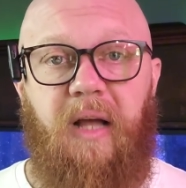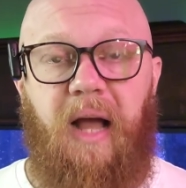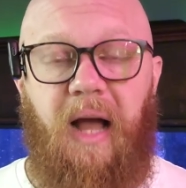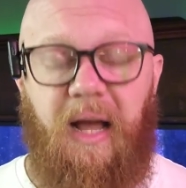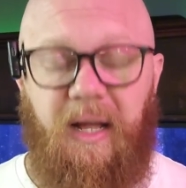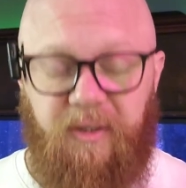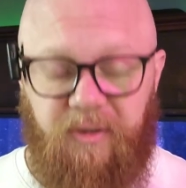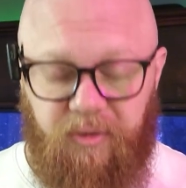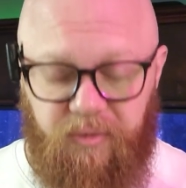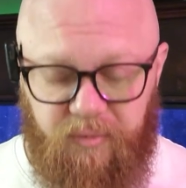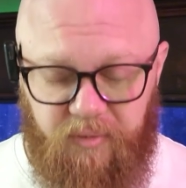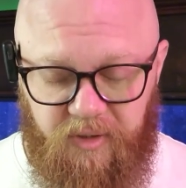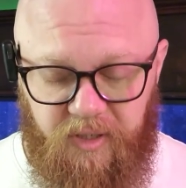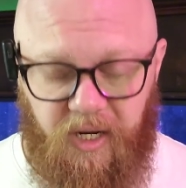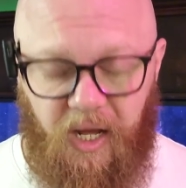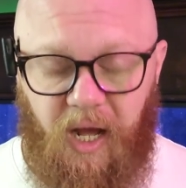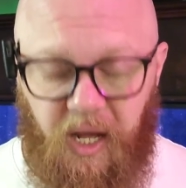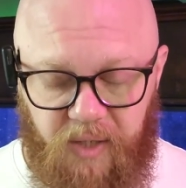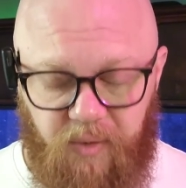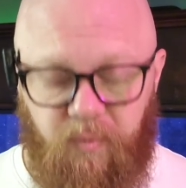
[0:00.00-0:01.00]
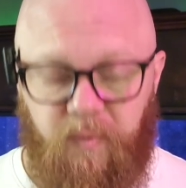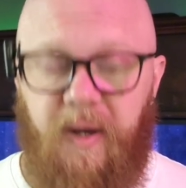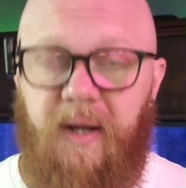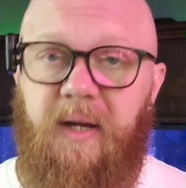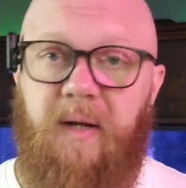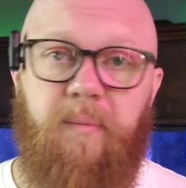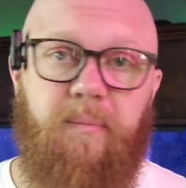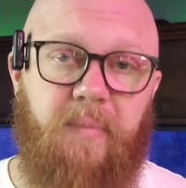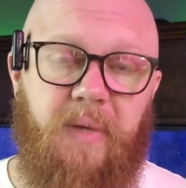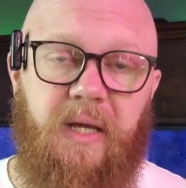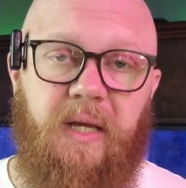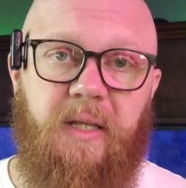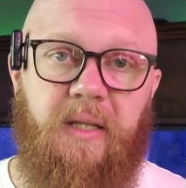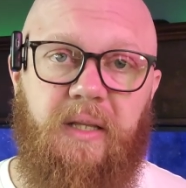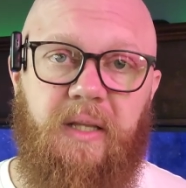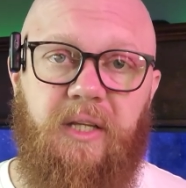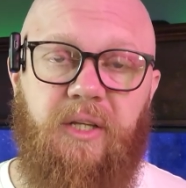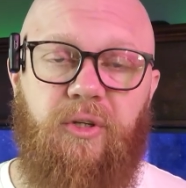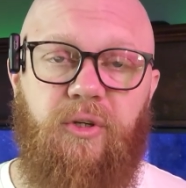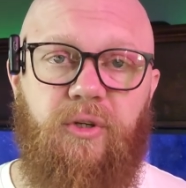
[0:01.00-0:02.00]
I do not
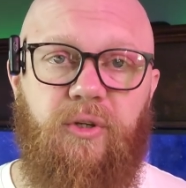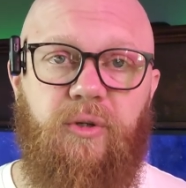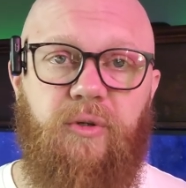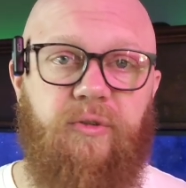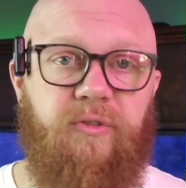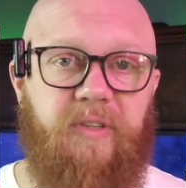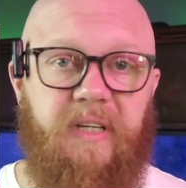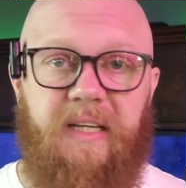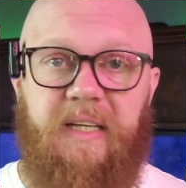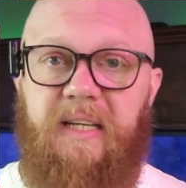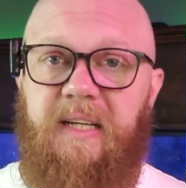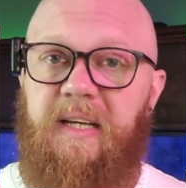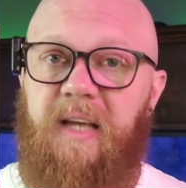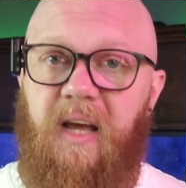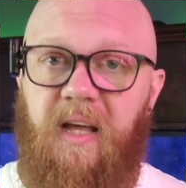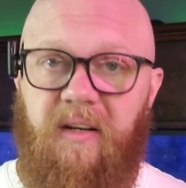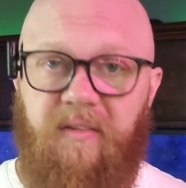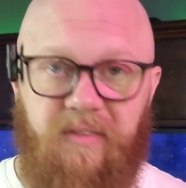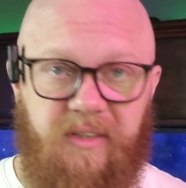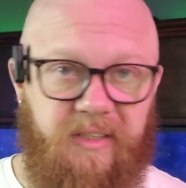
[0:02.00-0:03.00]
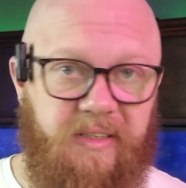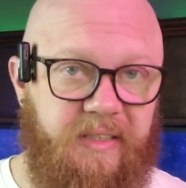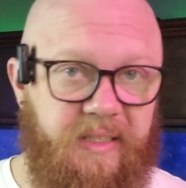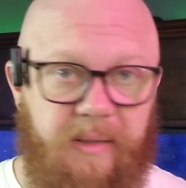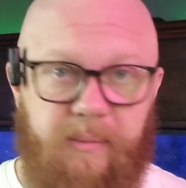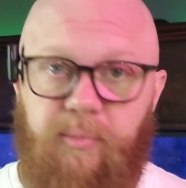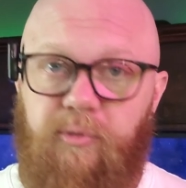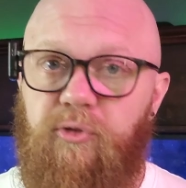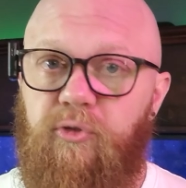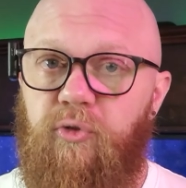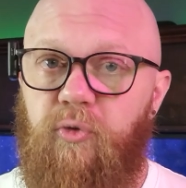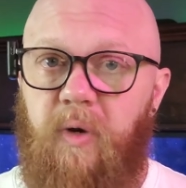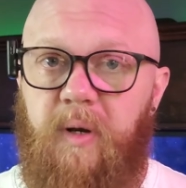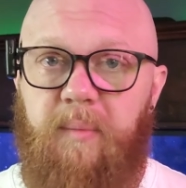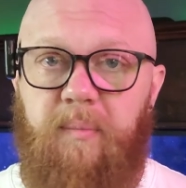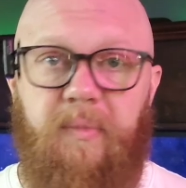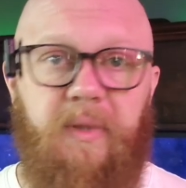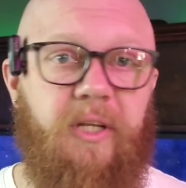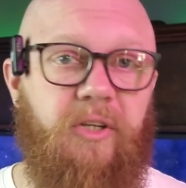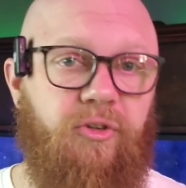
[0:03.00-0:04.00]
recommend that you use any kind of a dip
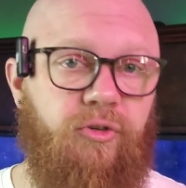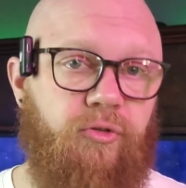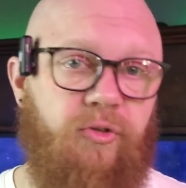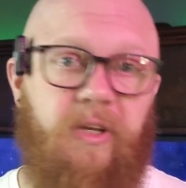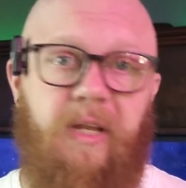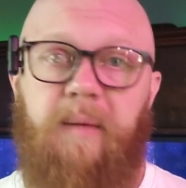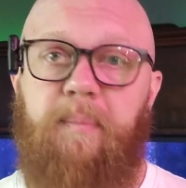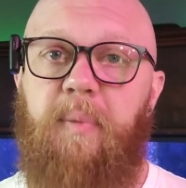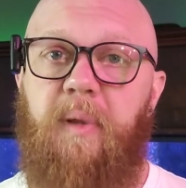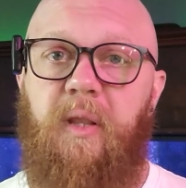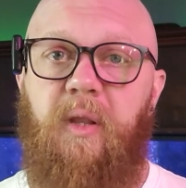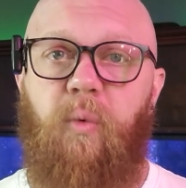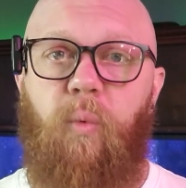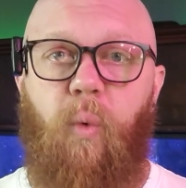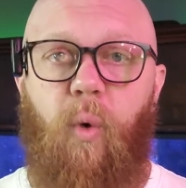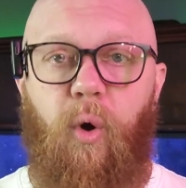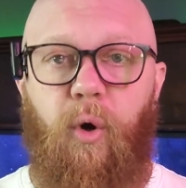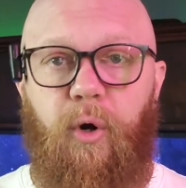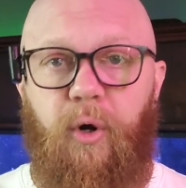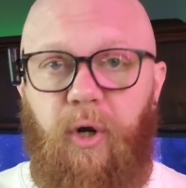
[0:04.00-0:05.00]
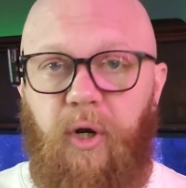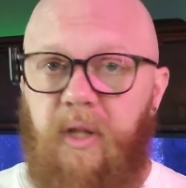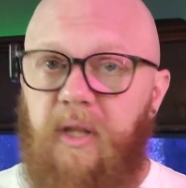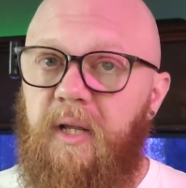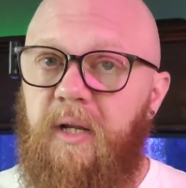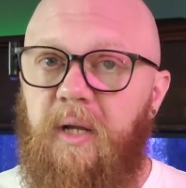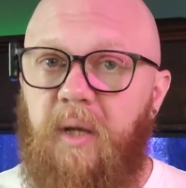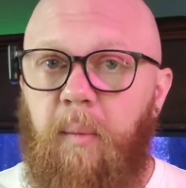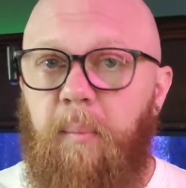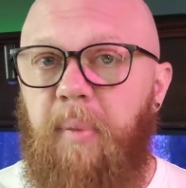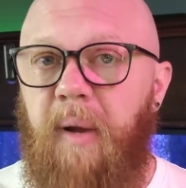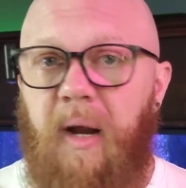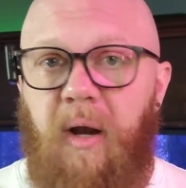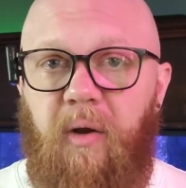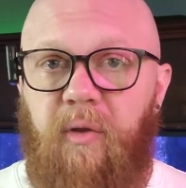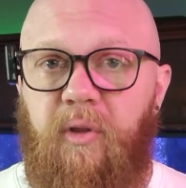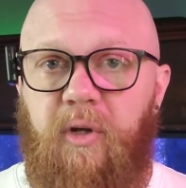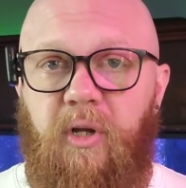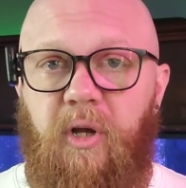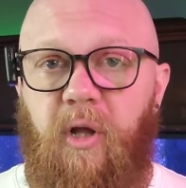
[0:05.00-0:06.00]
strip that you dip in the water and then
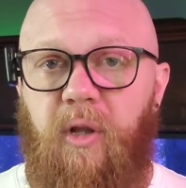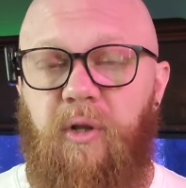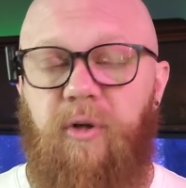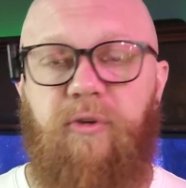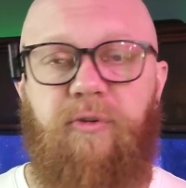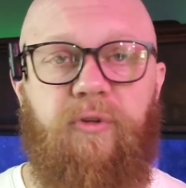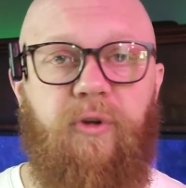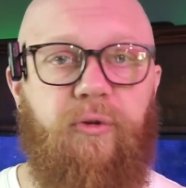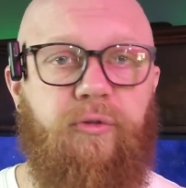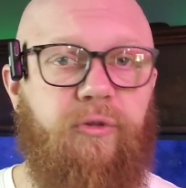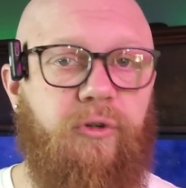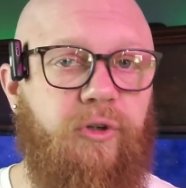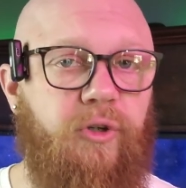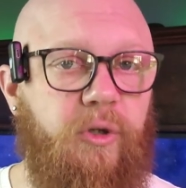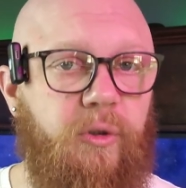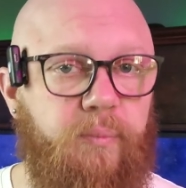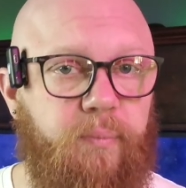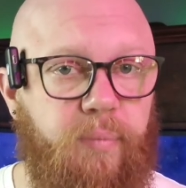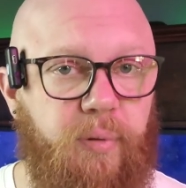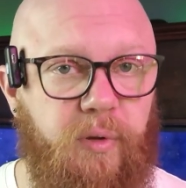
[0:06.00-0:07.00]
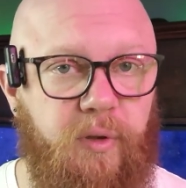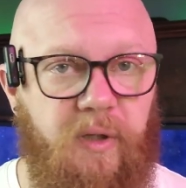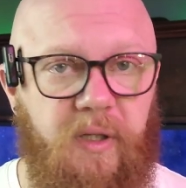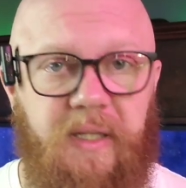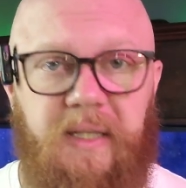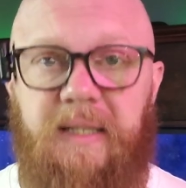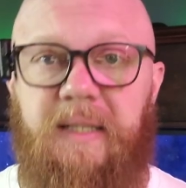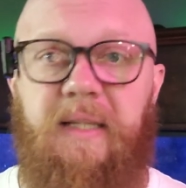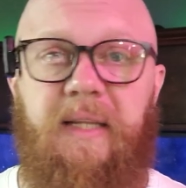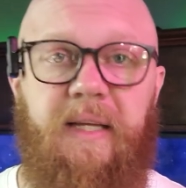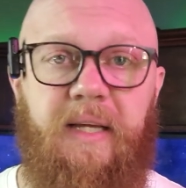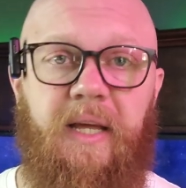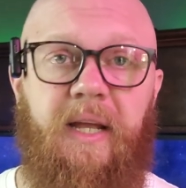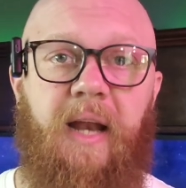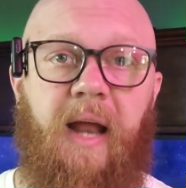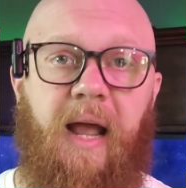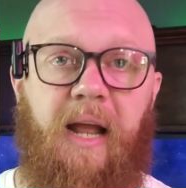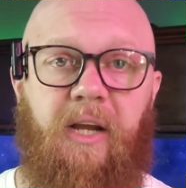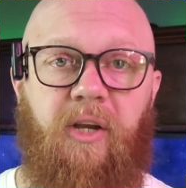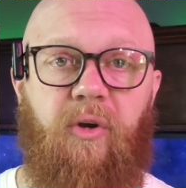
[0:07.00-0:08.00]
compare the colors. Those are completely
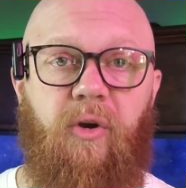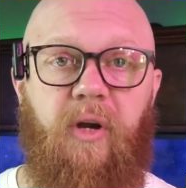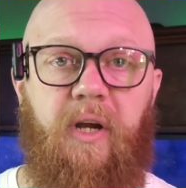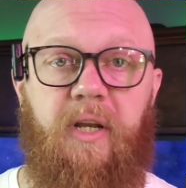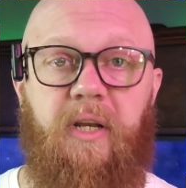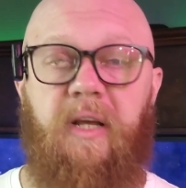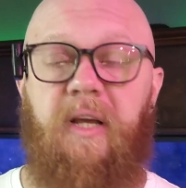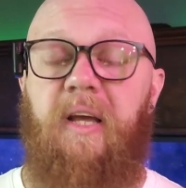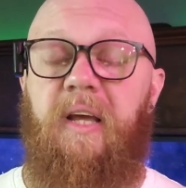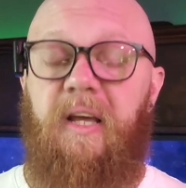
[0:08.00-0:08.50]
inaccurate.